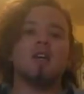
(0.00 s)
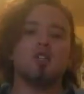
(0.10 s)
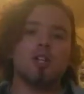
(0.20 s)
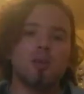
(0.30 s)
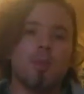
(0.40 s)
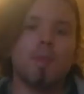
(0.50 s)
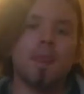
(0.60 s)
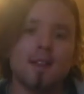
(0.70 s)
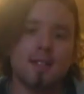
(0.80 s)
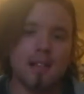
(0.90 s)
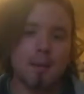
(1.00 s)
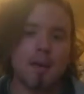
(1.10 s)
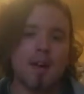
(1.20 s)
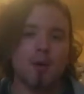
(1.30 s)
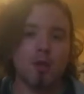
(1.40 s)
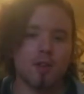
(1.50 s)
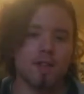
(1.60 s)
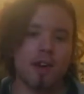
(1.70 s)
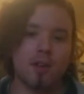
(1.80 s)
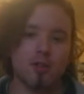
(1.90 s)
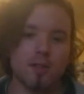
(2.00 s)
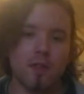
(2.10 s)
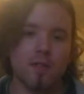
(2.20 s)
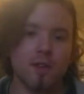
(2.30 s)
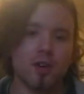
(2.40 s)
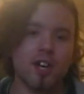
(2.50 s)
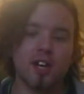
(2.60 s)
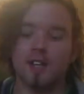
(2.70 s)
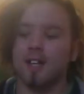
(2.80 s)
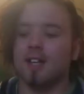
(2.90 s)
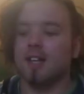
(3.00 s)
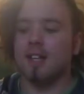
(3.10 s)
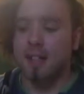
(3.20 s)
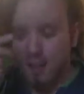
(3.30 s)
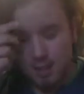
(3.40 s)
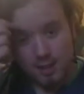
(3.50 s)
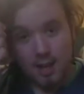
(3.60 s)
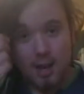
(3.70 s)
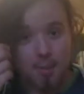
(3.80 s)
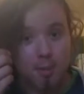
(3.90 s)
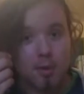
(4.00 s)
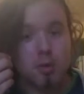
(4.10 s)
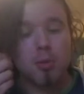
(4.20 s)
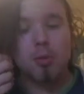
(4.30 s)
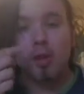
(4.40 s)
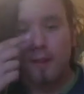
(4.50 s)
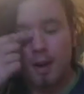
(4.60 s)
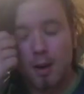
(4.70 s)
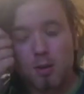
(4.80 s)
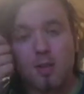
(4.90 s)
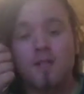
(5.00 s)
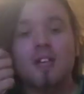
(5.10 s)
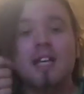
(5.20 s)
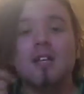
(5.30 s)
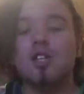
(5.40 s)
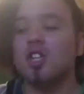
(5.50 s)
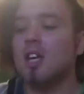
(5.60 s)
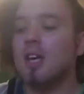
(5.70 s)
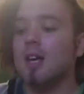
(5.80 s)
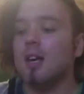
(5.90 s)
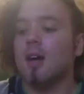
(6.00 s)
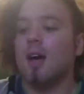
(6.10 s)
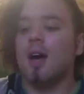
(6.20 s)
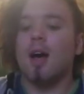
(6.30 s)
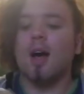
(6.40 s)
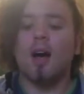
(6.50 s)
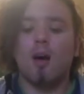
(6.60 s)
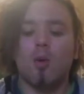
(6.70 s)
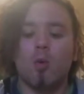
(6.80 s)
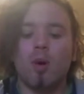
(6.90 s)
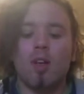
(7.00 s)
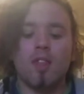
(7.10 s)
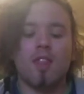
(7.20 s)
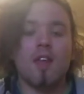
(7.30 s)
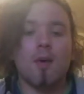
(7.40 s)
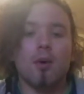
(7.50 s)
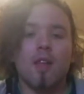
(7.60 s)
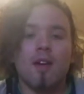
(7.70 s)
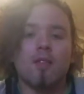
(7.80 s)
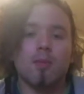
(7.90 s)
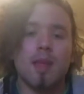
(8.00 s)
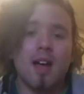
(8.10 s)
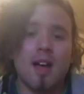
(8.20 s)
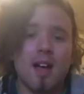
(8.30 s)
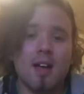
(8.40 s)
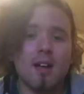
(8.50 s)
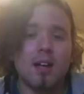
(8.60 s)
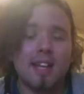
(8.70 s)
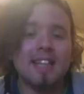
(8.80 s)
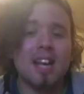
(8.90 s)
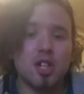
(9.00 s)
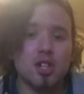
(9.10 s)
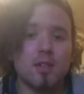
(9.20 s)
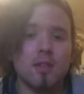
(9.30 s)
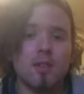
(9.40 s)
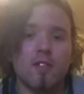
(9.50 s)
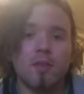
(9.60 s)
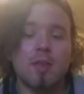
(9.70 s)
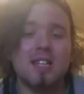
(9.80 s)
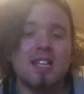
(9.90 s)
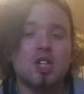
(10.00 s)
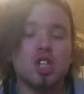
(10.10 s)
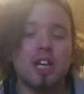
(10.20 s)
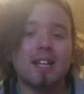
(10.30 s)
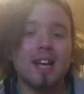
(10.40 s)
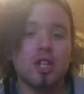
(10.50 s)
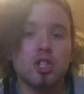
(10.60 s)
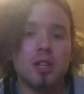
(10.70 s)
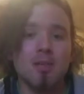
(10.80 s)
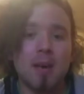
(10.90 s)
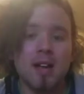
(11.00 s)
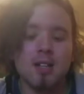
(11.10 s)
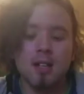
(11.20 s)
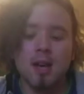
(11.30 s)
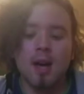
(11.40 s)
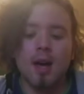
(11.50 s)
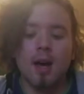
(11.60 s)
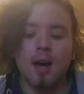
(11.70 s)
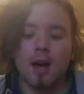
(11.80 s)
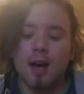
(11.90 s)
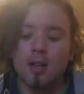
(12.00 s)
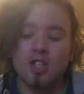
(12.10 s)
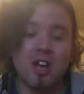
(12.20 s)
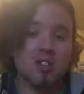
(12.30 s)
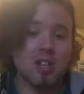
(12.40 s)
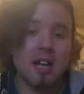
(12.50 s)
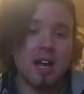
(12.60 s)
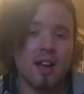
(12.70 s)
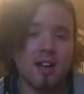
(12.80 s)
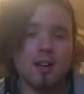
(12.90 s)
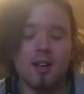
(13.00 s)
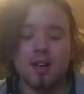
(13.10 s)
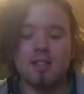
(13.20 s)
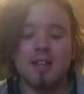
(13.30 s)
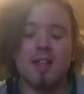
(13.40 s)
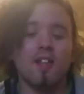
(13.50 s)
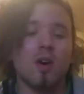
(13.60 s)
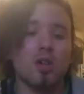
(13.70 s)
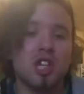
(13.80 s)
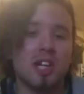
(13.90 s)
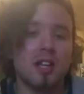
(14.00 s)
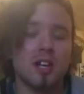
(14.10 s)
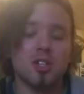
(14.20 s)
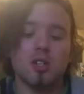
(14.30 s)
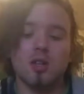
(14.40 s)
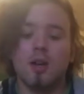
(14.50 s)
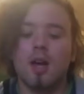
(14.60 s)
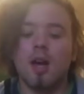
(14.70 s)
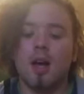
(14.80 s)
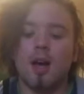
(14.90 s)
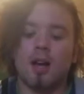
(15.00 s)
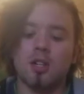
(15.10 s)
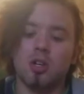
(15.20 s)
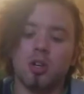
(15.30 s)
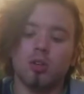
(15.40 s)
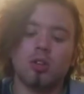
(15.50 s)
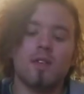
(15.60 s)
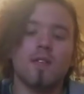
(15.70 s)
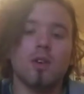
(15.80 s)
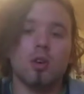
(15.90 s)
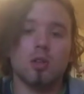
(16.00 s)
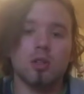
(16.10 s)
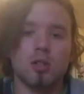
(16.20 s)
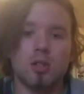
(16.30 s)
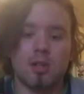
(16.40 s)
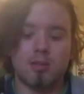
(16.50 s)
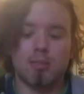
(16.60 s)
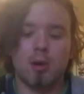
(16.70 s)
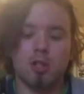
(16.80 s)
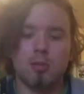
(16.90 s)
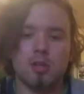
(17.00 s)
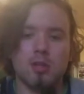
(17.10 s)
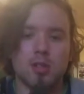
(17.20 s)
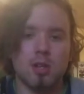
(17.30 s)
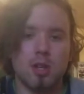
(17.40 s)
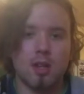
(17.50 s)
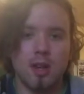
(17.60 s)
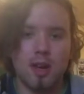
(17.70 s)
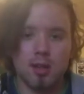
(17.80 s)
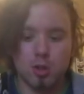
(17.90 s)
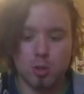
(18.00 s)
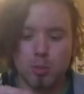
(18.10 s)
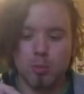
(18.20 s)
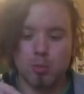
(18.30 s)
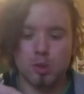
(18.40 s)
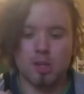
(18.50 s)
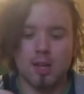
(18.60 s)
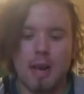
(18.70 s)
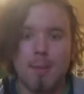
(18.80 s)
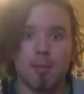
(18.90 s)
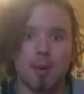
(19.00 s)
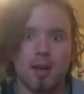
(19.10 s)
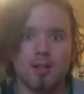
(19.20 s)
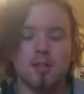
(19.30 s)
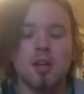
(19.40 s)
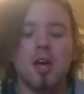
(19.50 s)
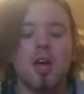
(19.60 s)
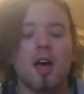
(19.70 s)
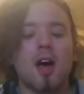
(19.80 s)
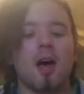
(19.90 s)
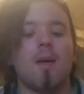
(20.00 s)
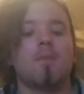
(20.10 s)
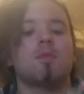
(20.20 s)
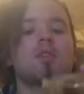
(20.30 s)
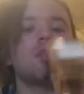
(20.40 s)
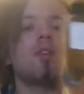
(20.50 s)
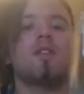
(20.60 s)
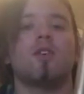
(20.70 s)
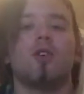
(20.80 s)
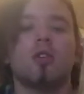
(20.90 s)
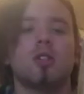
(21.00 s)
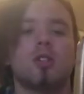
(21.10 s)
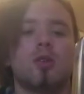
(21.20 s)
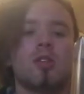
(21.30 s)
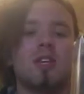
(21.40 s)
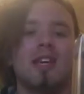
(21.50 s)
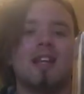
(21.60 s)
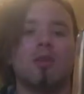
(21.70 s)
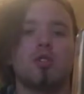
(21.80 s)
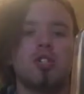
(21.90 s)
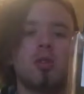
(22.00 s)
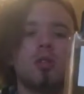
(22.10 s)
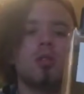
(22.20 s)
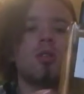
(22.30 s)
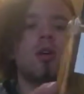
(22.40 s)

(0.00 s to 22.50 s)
YouTube, Sam here, one of the fragrance review for you. This time we're going to look in the house of D+G with one of from their collection, from the D+G collection they've made in 2009. It's their anthology collection and it's called La Force, as you can possibly see there. Just see the cap, I'm guessing. So La Force, so it's the yellow juice